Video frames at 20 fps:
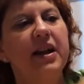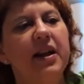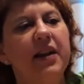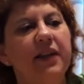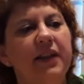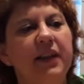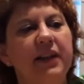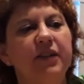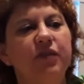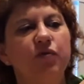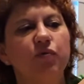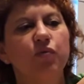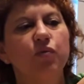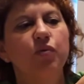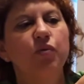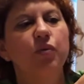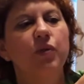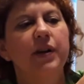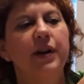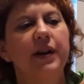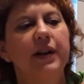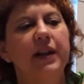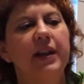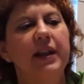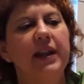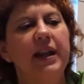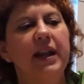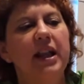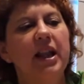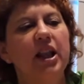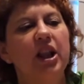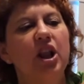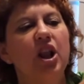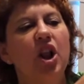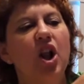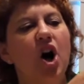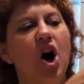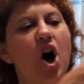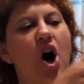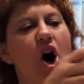this really
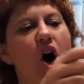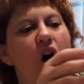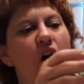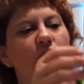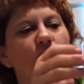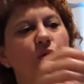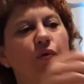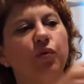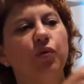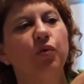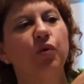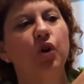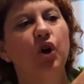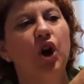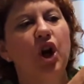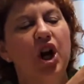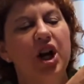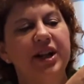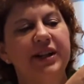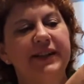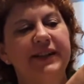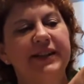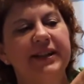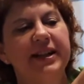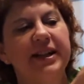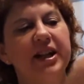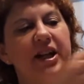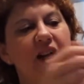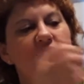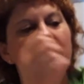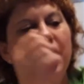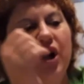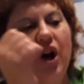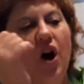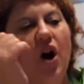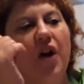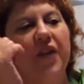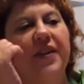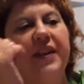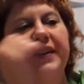long root
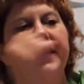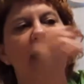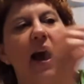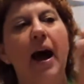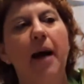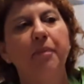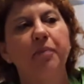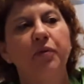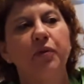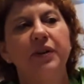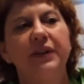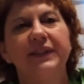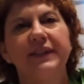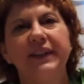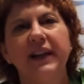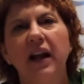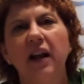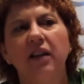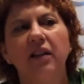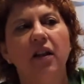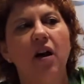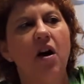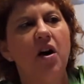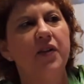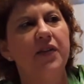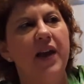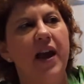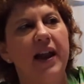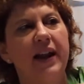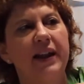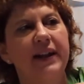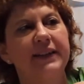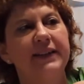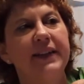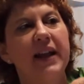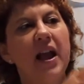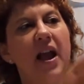called the taproot. See how long that is?